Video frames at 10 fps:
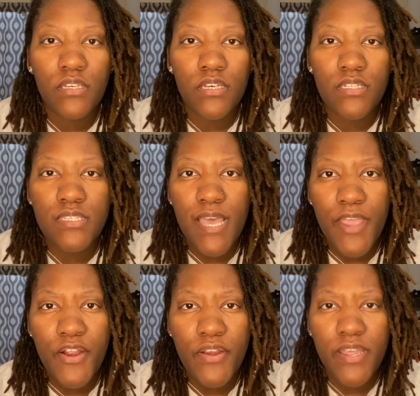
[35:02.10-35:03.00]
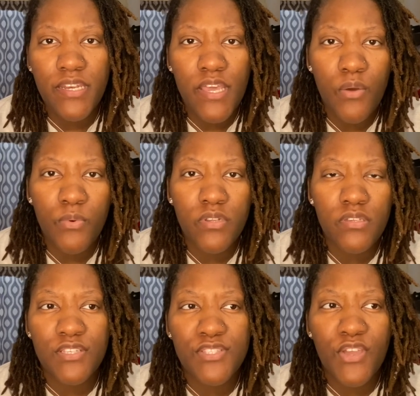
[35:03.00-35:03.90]
uh tie her head down with
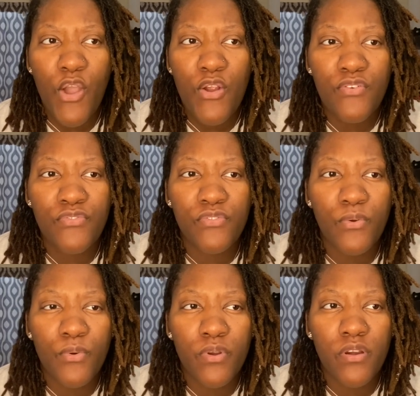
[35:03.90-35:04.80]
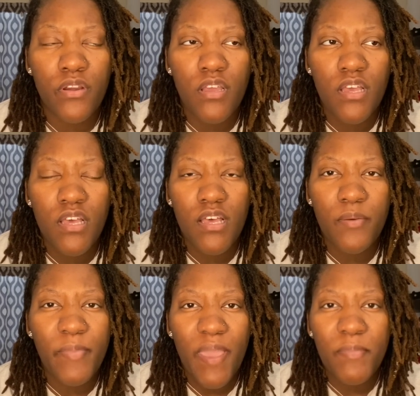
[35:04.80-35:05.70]
a scarf or a
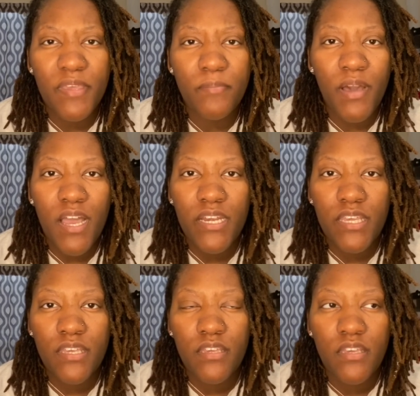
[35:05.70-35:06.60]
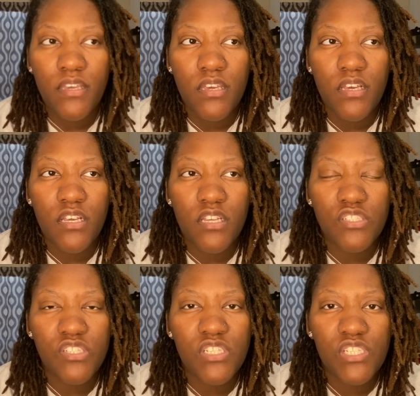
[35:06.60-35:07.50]
baby bonnet uh
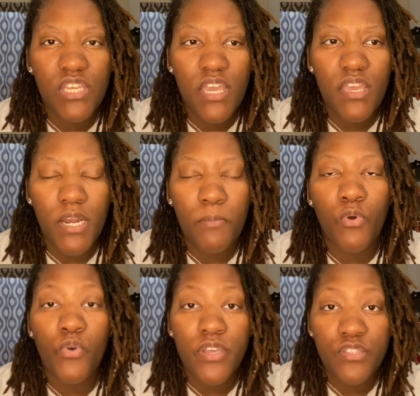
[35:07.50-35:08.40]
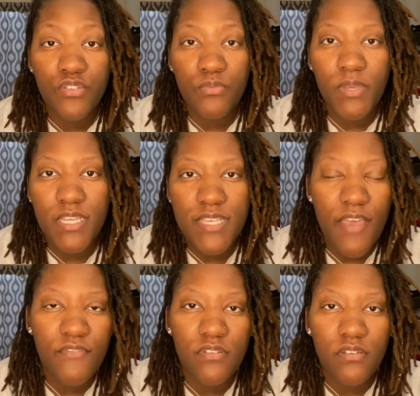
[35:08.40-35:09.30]
just yet i'm going to because i
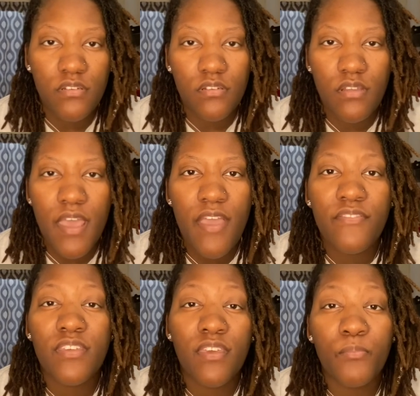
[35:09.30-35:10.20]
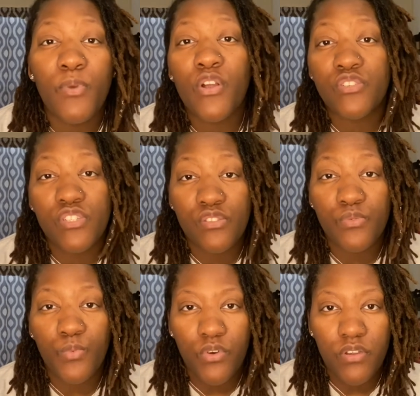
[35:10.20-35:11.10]
haven't i haven't yet purchased
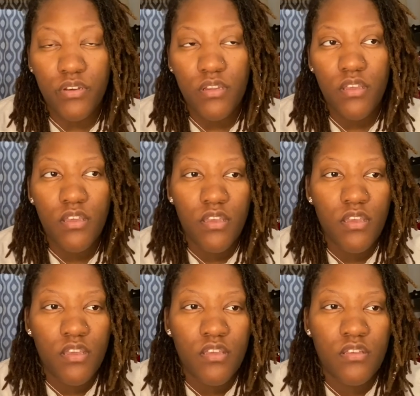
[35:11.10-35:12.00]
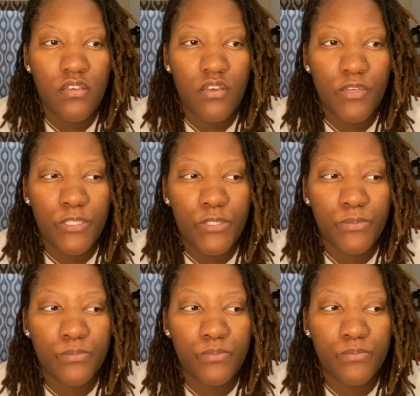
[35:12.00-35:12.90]
one
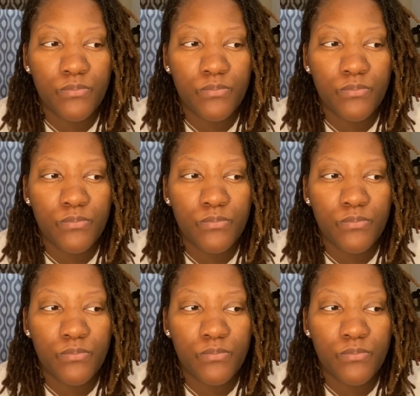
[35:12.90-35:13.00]
um,